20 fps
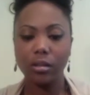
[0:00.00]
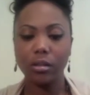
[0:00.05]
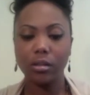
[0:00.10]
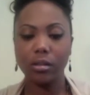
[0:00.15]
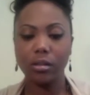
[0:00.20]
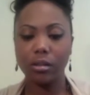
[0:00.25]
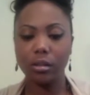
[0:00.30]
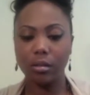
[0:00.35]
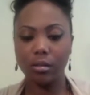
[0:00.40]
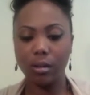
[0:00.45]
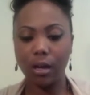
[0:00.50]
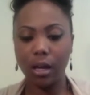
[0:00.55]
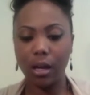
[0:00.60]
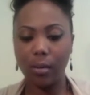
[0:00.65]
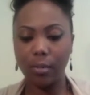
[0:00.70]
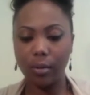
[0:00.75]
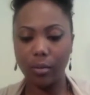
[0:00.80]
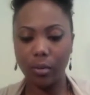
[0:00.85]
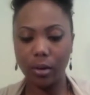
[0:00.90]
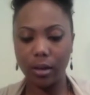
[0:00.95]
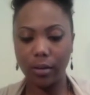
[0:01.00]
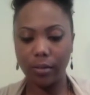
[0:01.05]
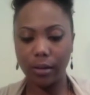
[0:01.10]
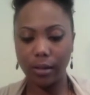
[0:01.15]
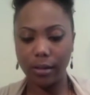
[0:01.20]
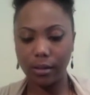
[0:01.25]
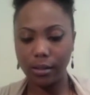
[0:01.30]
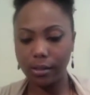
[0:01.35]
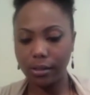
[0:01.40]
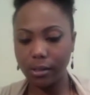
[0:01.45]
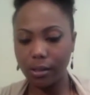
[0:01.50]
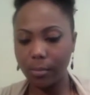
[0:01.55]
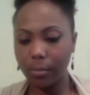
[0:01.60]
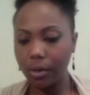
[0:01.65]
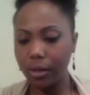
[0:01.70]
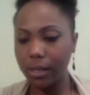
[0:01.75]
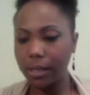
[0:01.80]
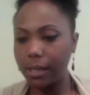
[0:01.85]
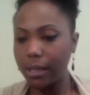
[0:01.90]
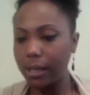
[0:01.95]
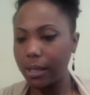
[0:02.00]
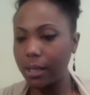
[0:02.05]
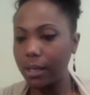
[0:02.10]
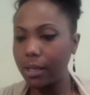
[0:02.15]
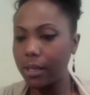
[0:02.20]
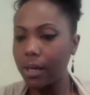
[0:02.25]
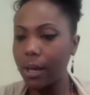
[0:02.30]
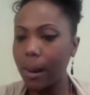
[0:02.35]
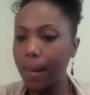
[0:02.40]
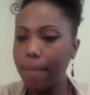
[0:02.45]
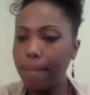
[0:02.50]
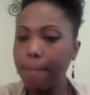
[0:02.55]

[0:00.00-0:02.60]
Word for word: So I'll be wearing that this summer again.